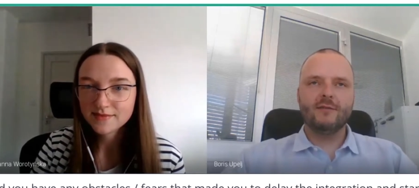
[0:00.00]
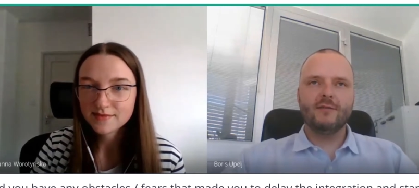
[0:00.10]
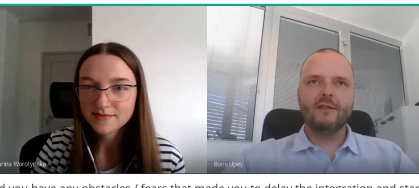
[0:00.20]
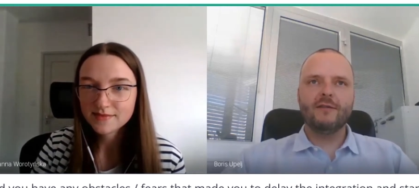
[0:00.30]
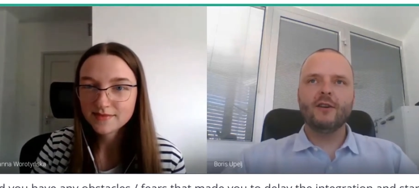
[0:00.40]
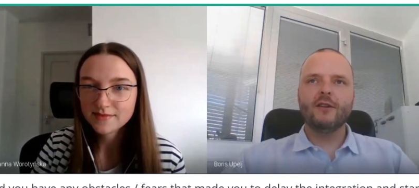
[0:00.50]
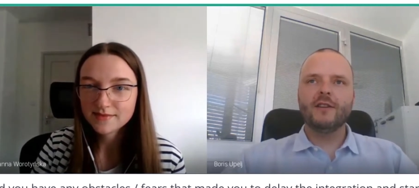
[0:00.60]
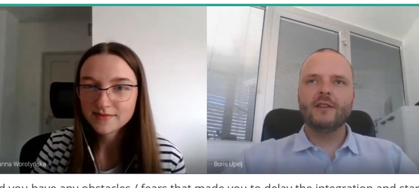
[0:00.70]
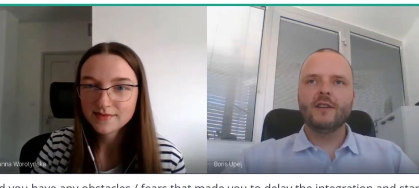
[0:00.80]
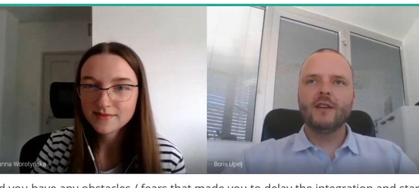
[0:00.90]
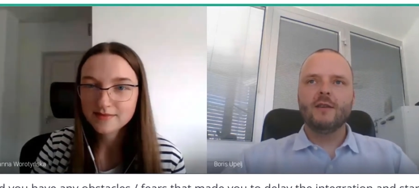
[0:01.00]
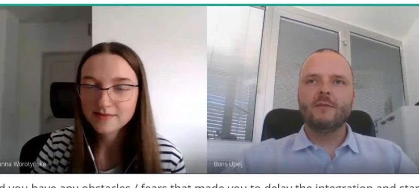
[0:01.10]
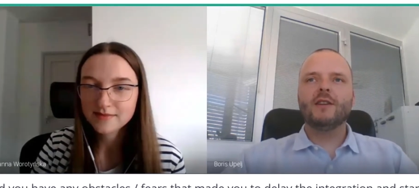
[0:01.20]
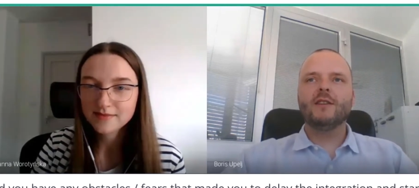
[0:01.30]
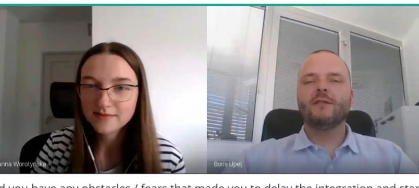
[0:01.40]
Speaker 1: uh, nothing of
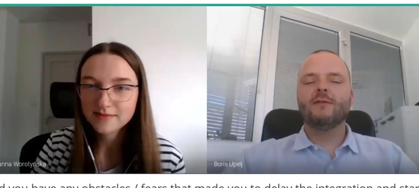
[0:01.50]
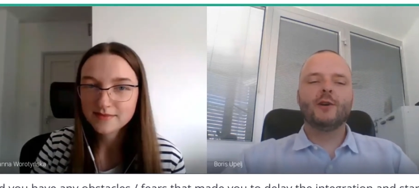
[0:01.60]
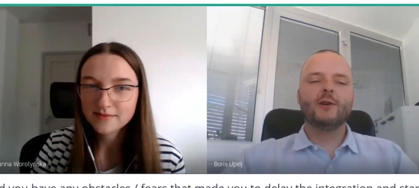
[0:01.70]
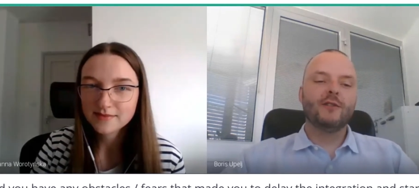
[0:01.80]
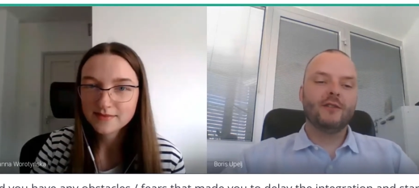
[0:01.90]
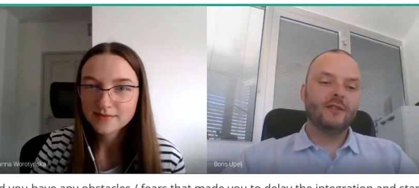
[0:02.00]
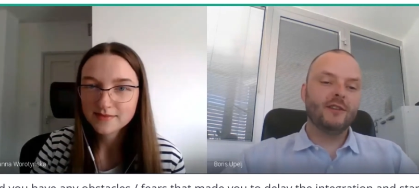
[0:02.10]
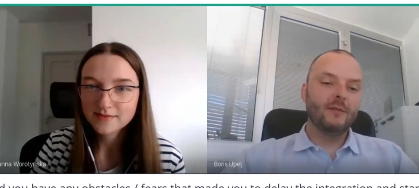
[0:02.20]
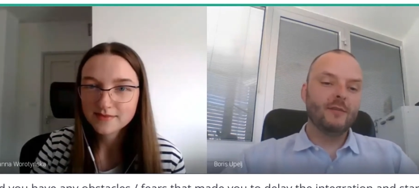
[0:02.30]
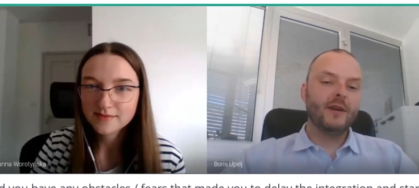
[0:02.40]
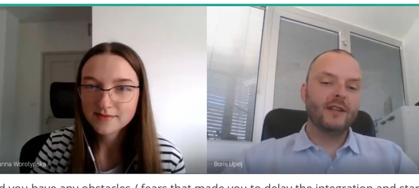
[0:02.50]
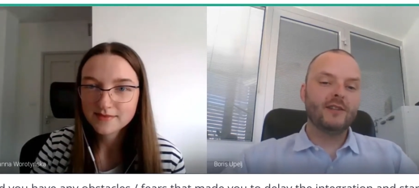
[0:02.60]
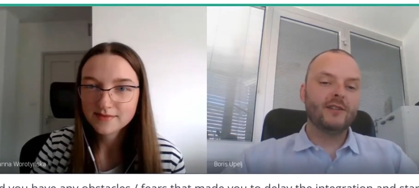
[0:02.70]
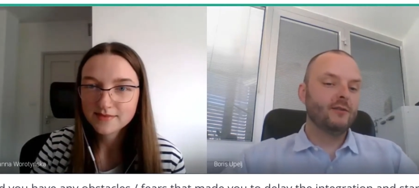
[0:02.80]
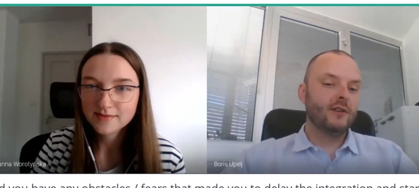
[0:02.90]
it. But if we could uh,
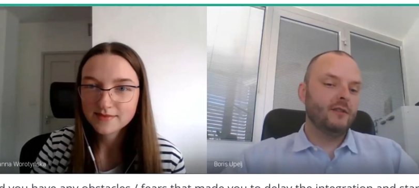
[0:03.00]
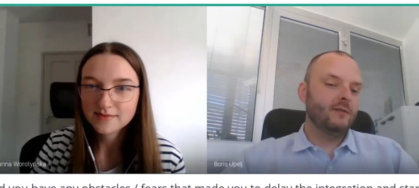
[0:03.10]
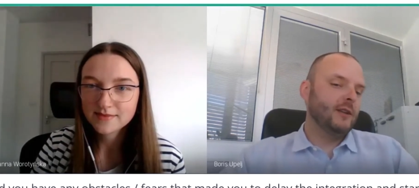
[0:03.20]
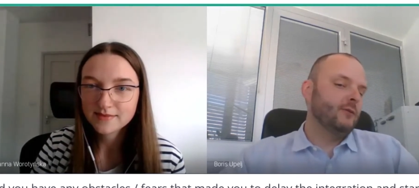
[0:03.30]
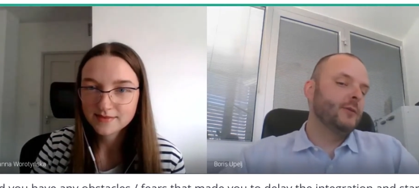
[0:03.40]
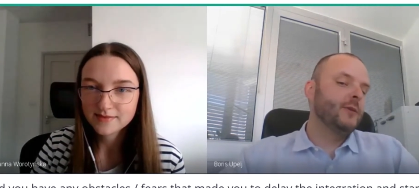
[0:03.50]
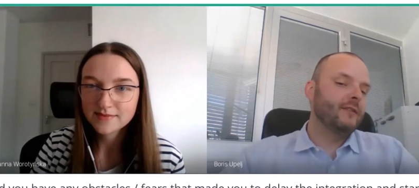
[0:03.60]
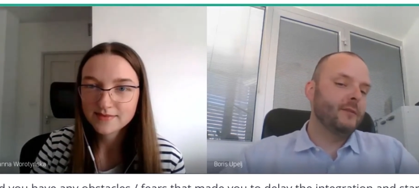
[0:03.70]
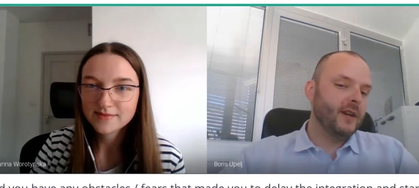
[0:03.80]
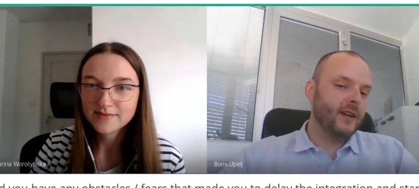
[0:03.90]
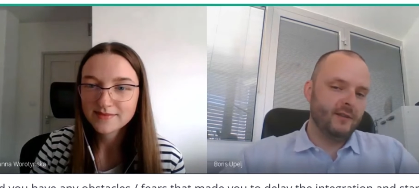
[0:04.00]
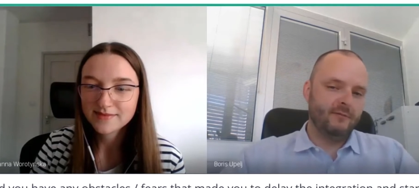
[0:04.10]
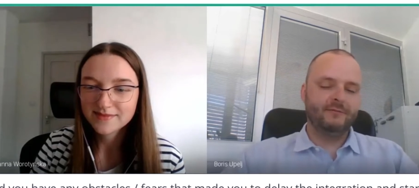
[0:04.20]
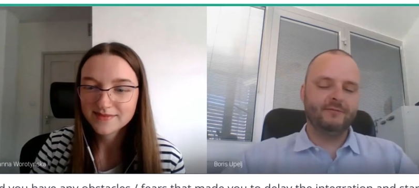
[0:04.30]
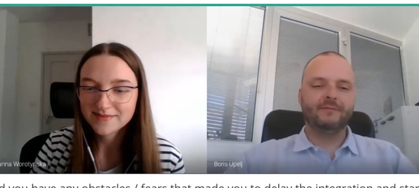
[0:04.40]
implement it sooner, that would be
Speaker 2: even
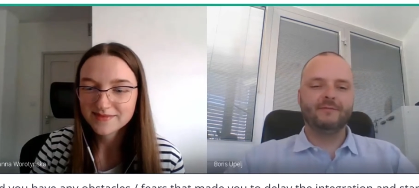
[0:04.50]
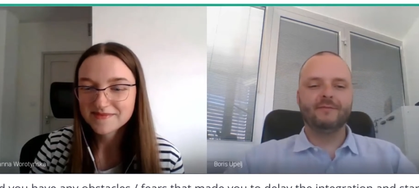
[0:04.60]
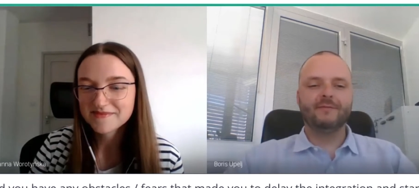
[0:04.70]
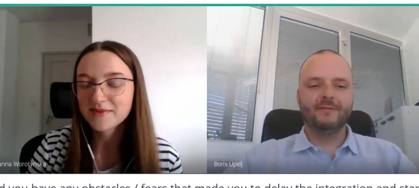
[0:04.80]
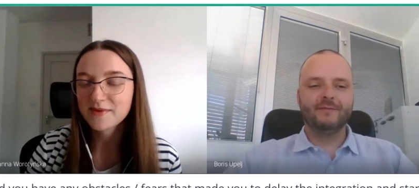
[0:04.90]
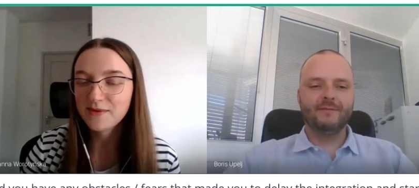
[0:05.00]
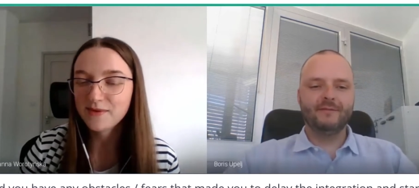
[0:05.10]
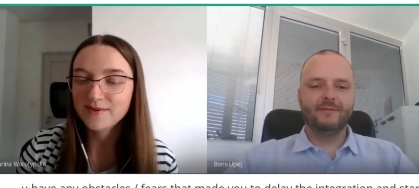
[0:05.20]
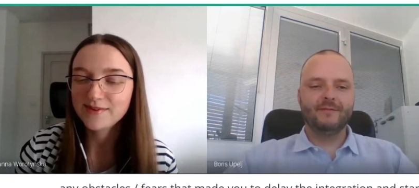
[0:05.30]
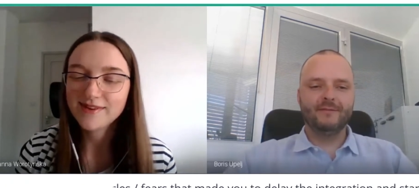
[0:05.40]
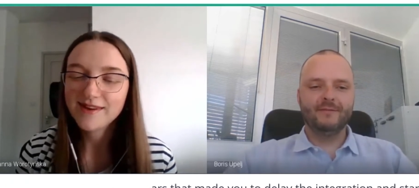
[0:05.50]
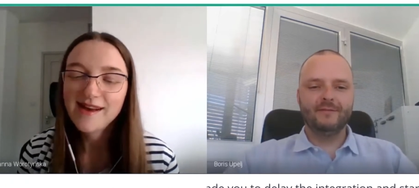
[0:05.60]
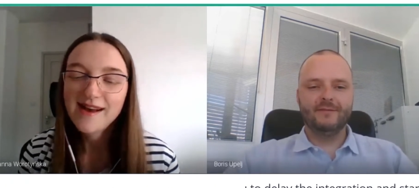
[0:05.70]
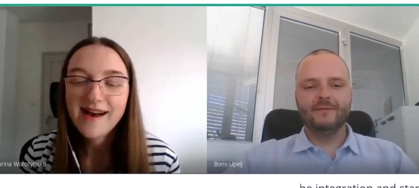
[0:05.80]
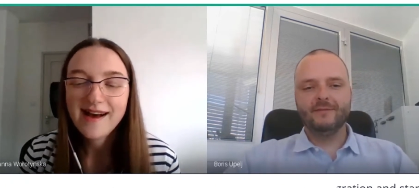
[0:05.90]
better. Cool.
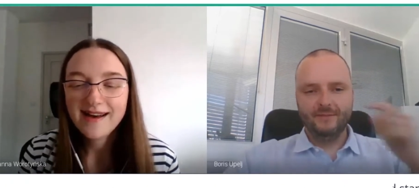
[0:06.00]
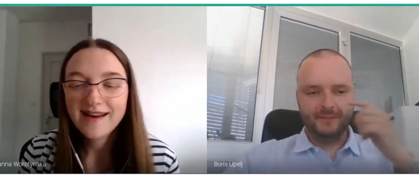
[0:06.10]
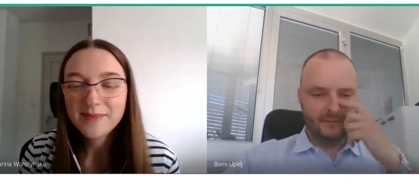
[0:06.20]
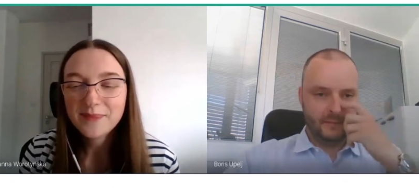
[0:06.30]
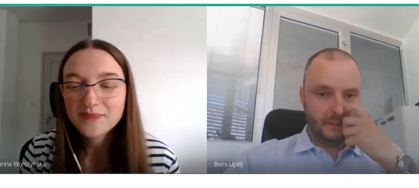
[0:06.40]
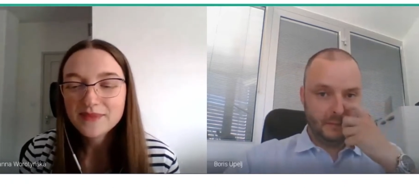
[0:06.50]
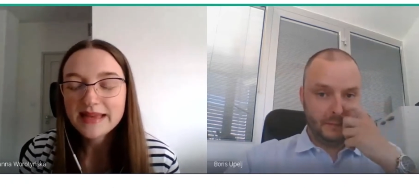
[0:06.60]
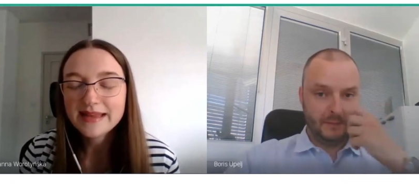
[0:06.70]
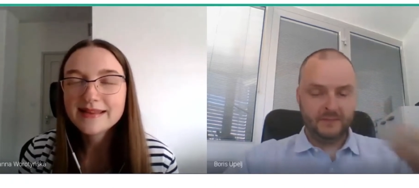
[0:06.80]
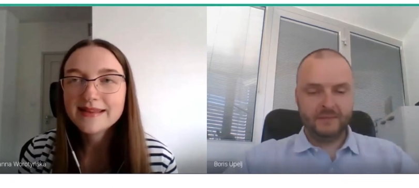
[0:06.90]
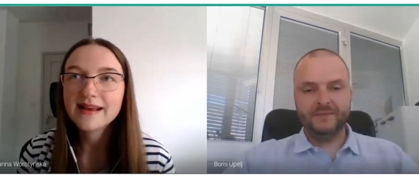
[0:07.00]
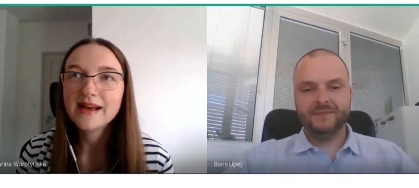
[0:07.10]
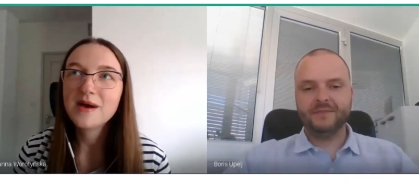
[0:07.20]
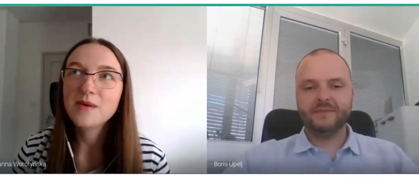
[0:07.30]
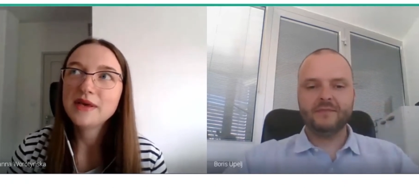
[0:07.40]
Um, and
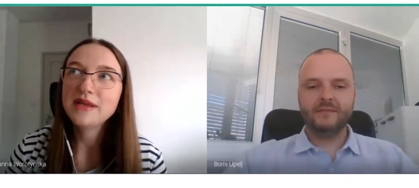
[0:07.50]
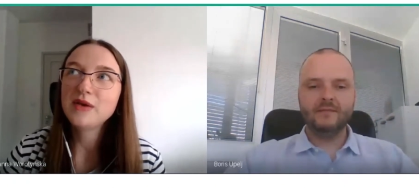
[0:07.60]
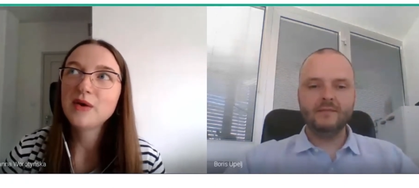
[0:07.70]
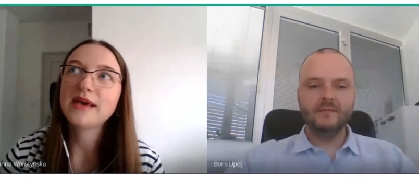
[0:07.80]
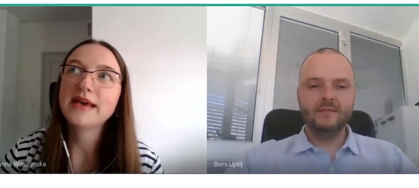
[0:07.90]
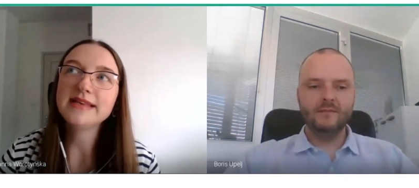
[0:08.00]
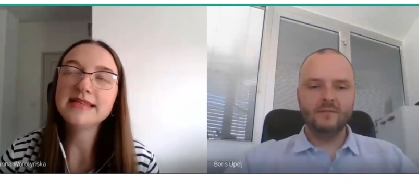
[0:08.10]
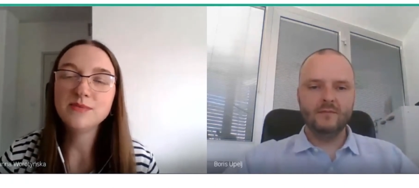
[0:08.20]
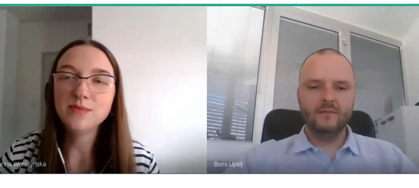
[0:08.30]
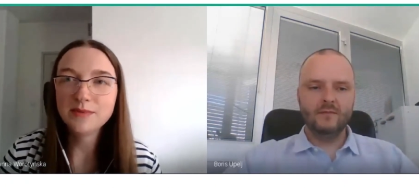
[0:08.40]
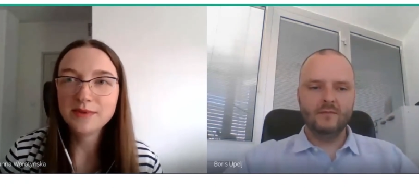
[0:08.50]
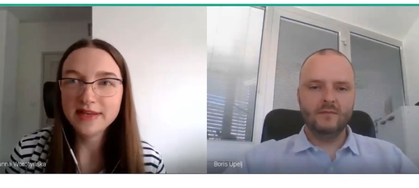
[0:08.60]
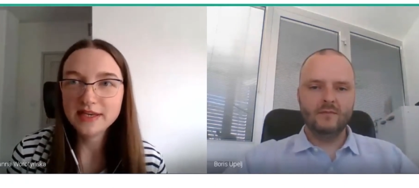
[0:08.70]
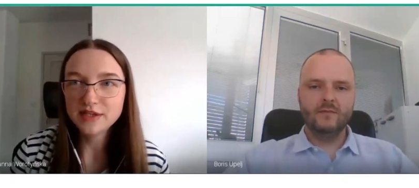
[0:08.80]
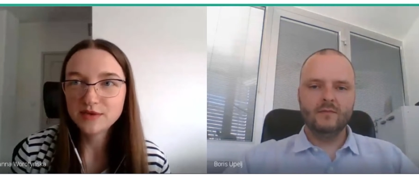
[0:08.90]
how, in your case,
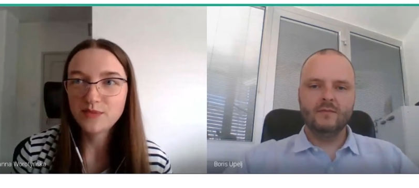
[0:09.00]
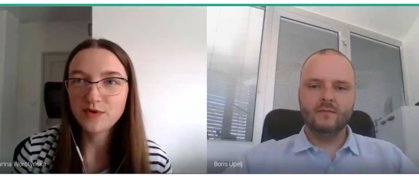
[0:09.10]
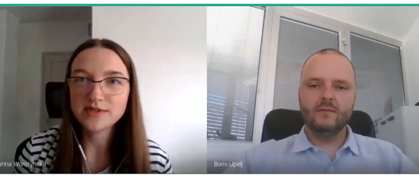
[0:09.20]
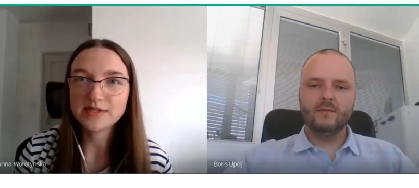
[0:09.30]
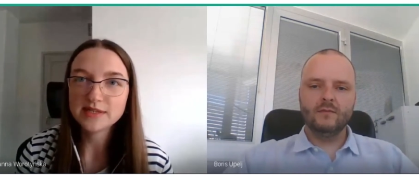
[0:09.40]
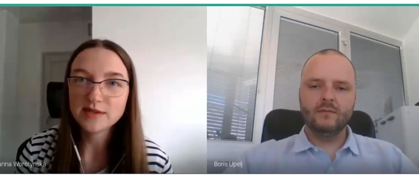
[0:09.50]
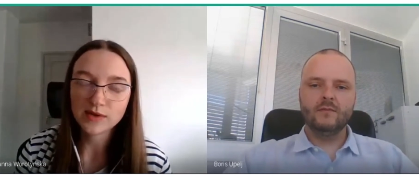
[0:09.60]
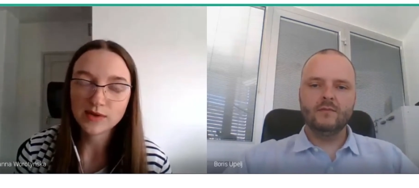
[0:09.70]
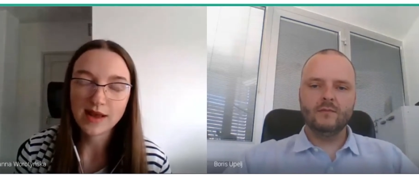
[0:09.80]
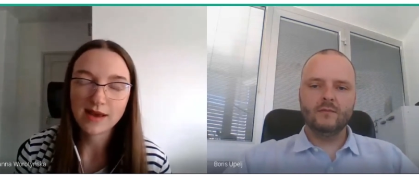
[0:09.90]
implementation process